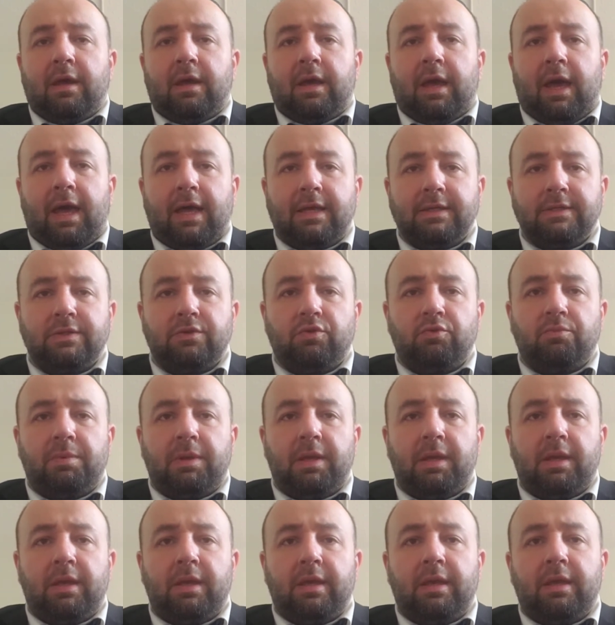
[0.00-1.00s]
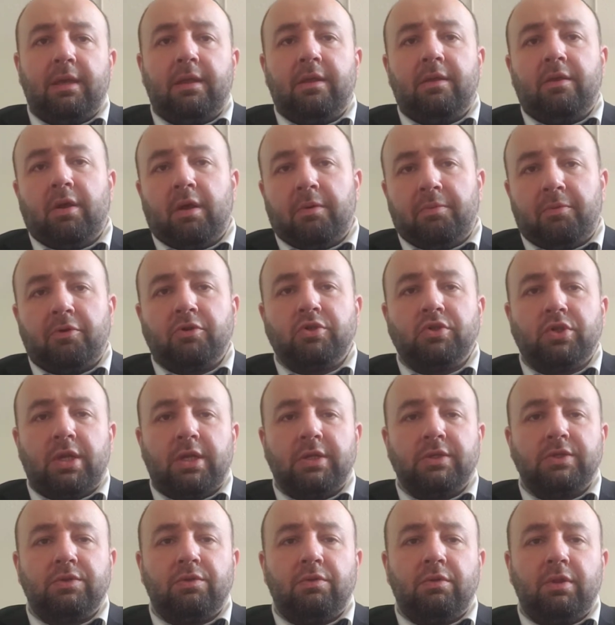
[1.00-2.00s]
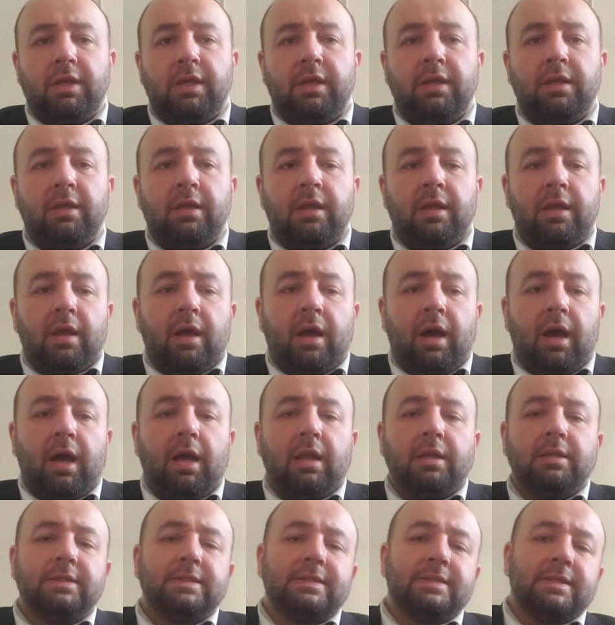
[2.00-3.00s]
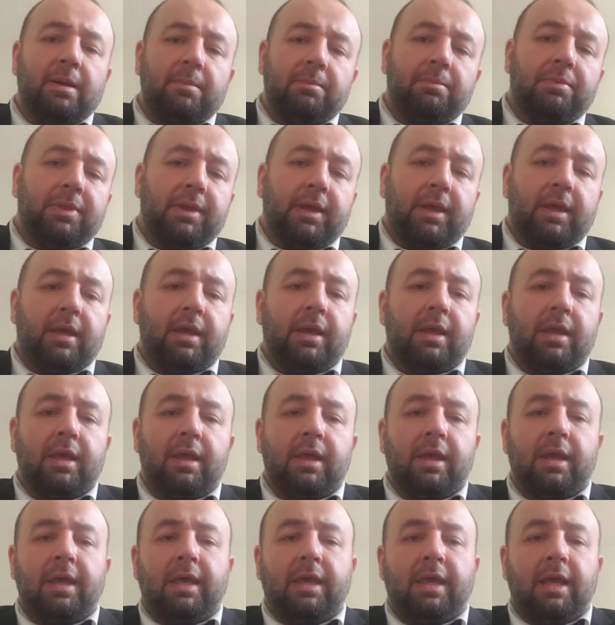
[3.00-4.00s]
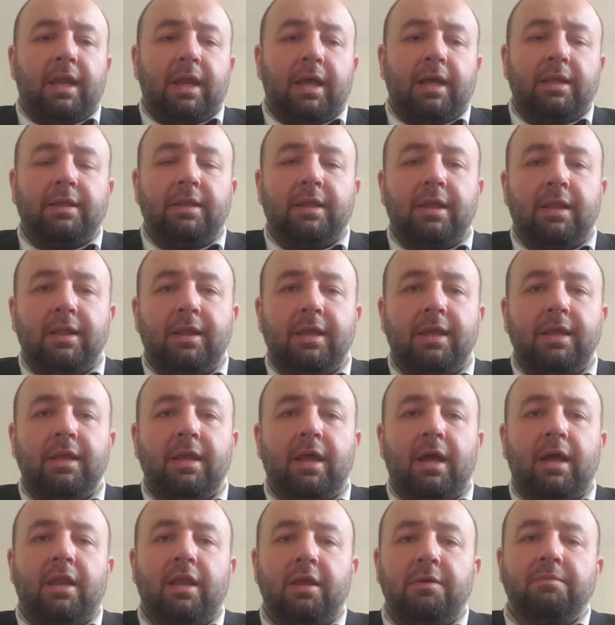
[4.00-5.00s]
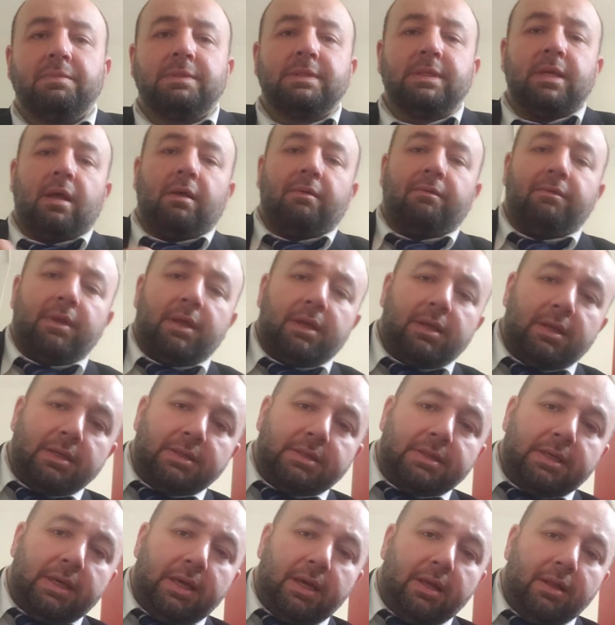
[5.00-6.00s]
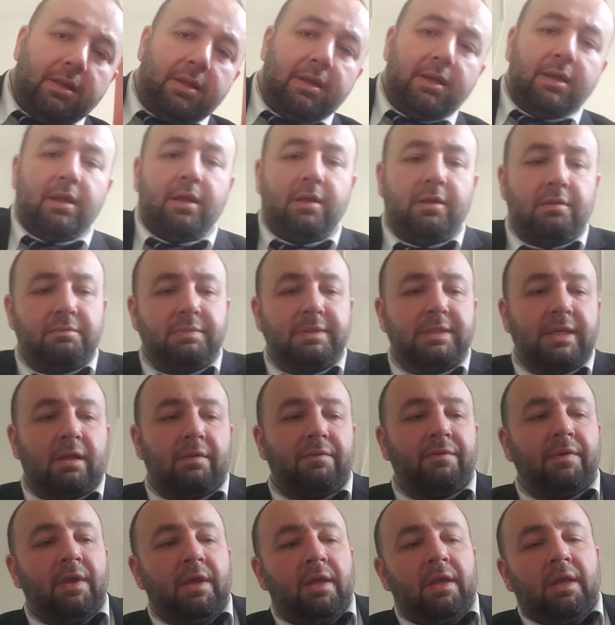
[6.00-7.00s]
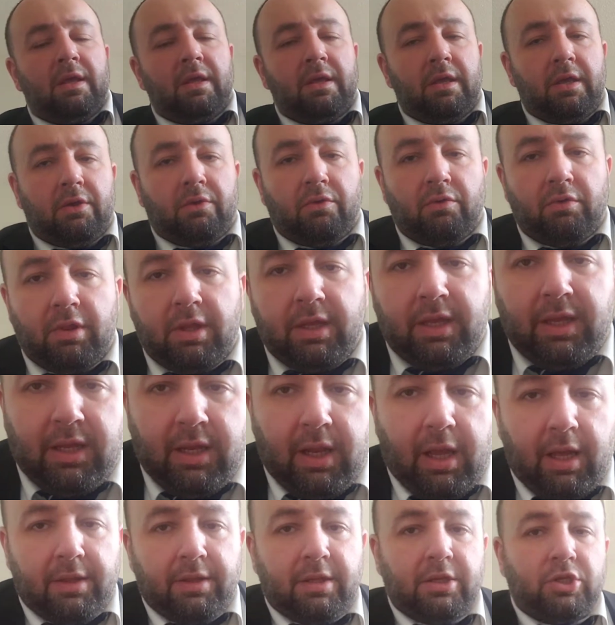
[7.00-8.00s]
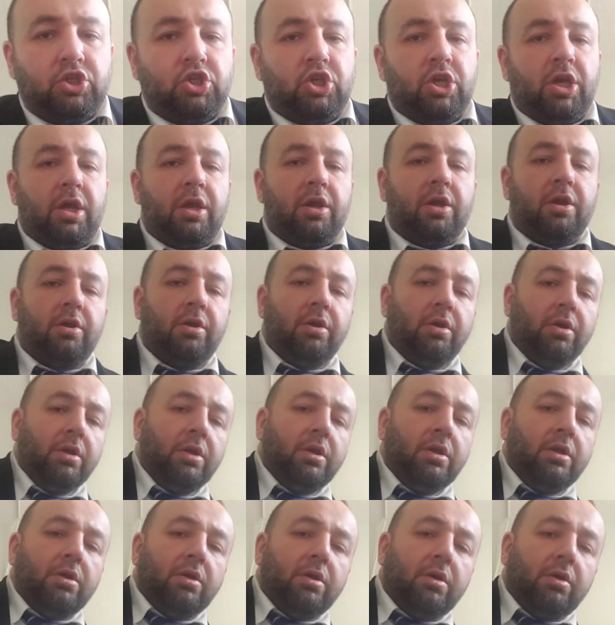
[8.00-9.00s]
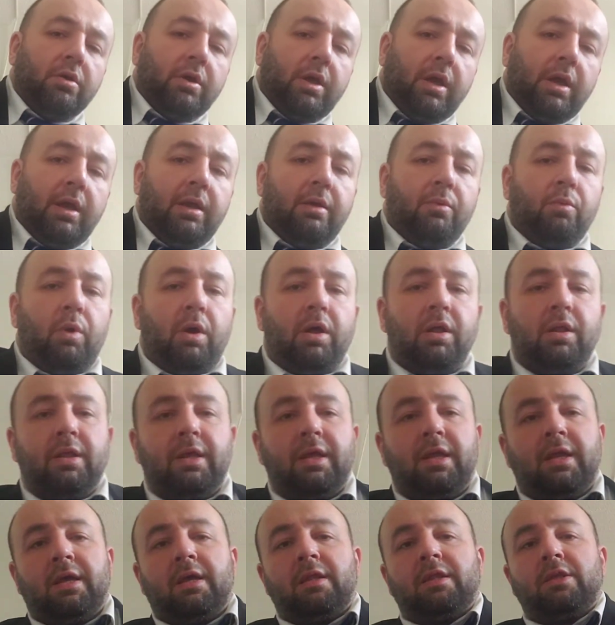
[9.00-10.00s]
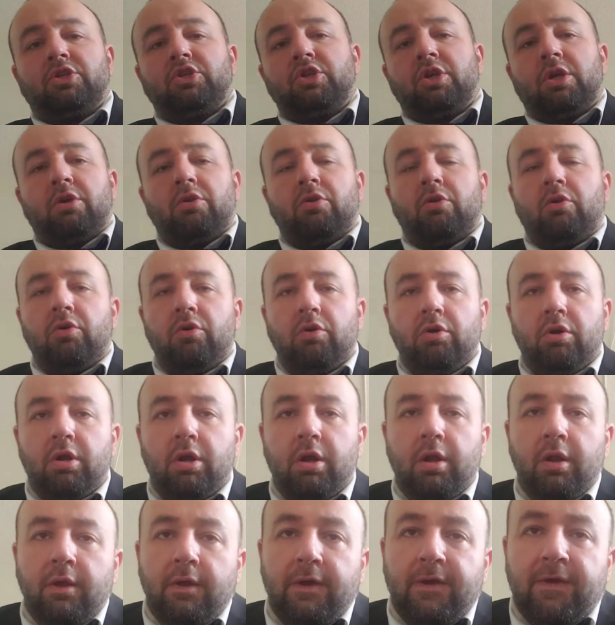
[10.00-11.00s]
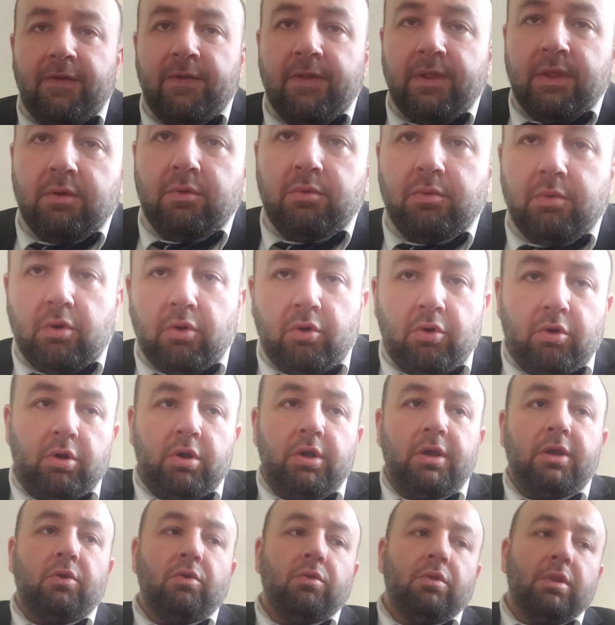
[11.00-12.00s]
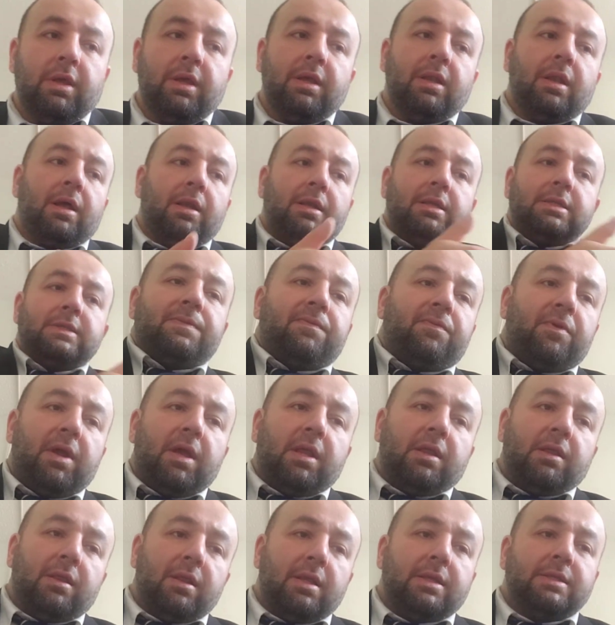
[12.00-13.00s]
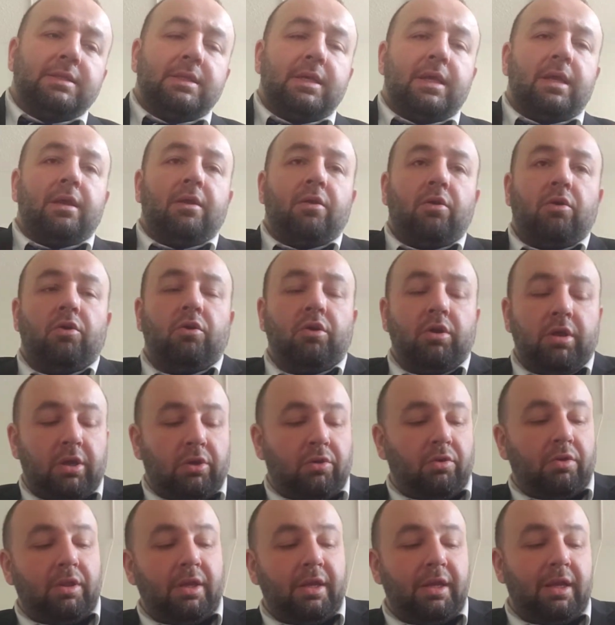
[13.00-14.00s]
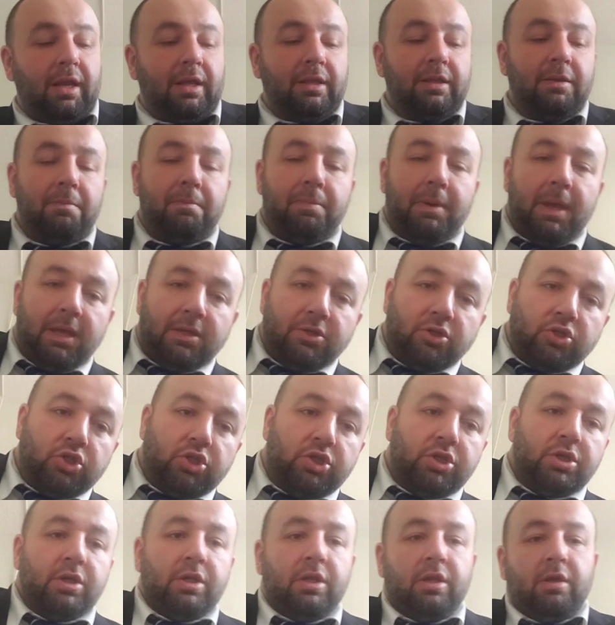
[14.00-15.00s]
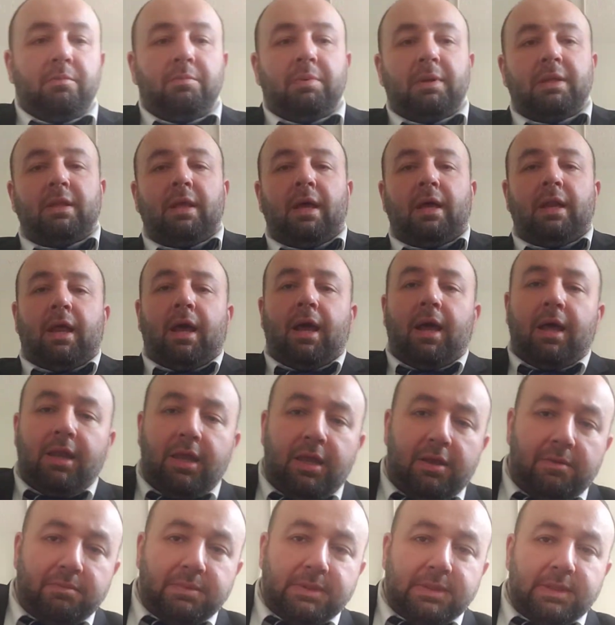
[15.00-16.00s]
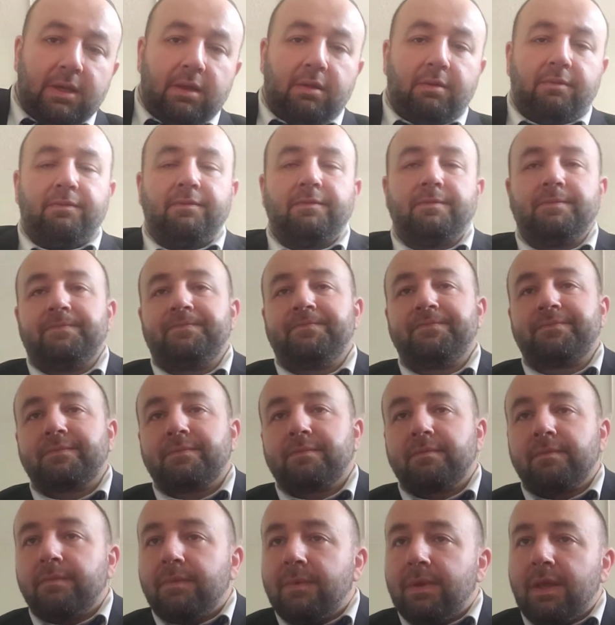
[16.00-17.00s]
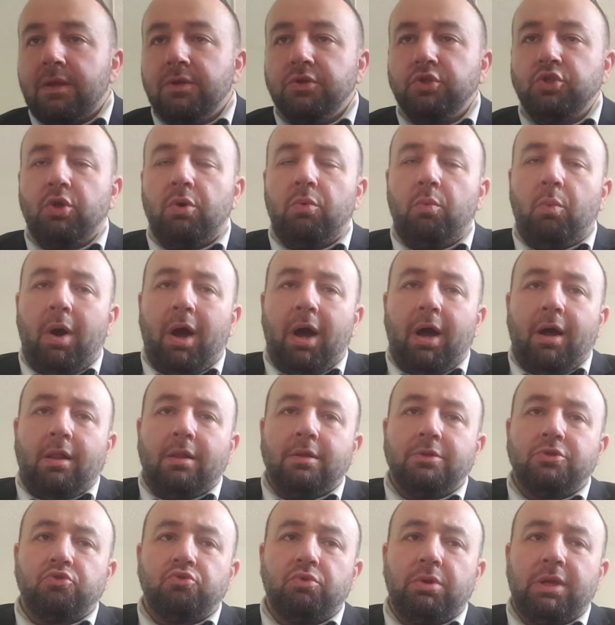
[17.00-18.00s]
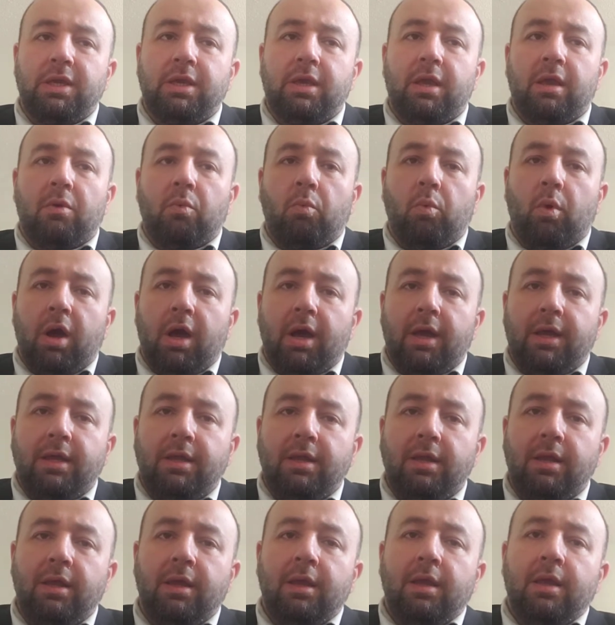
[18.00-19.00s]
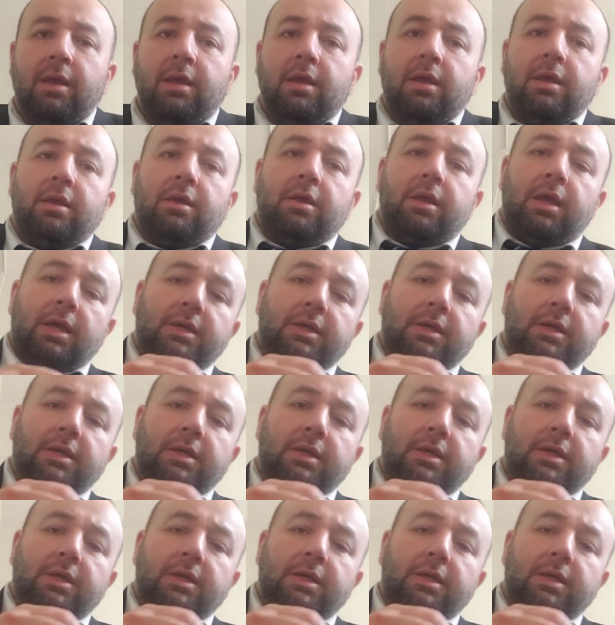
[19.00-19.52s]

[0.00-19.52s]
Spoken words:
has to be, a person has to lean on something. He cannot lean on himself like this. He can't lean on himself. He could lean on the chair, okay, while leaning on the chair, or he could lean on friend, let's say, or he could lean on the bench, but not on himself. So while drinking wine, he